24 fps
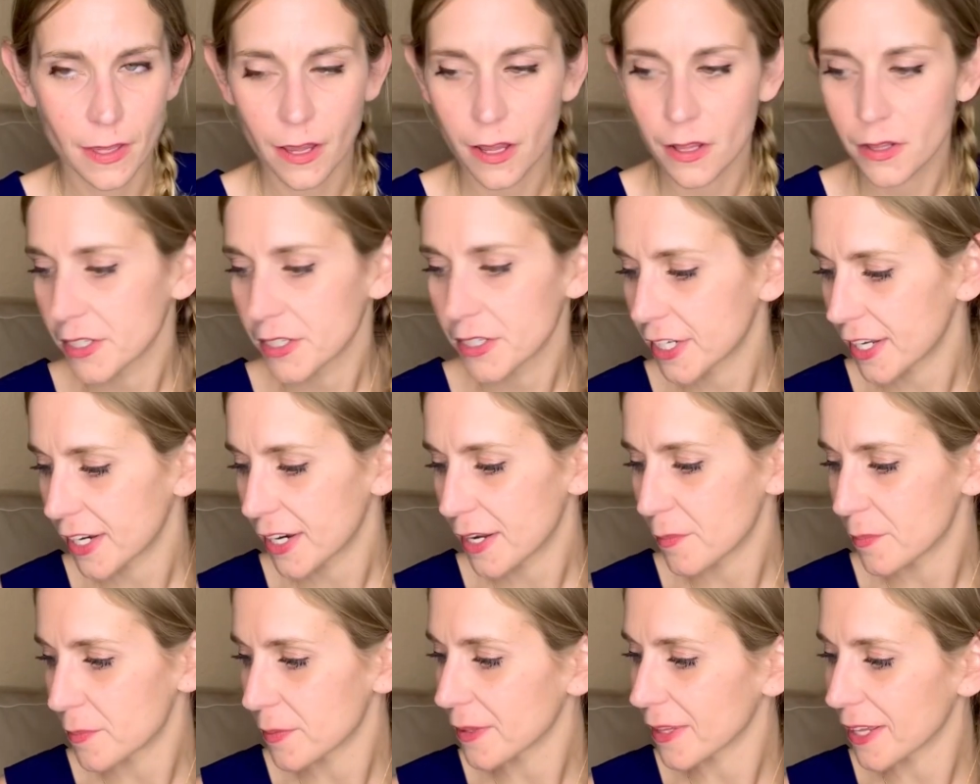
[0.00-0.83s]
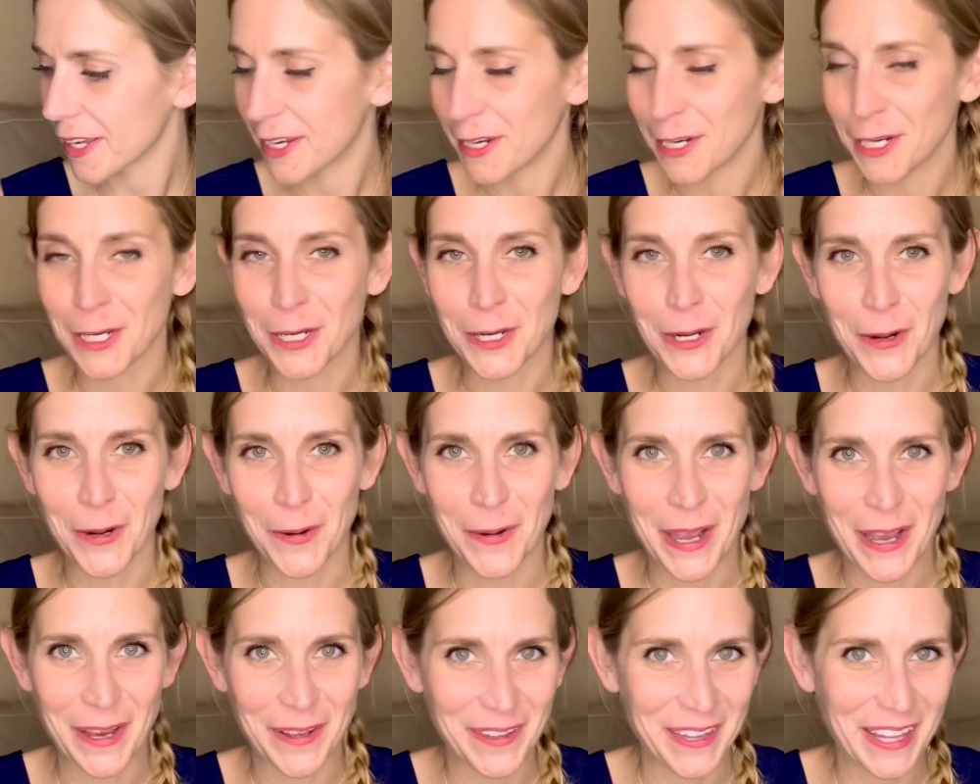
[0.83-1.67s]
I'll look it up and let you know
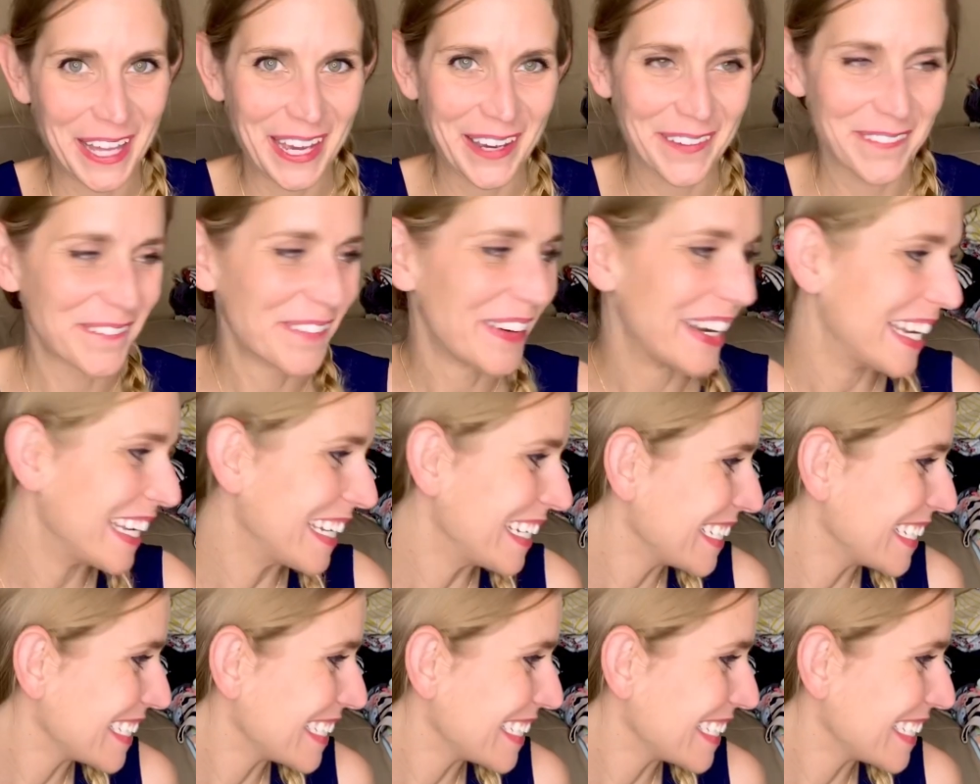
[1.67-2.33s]
how that went.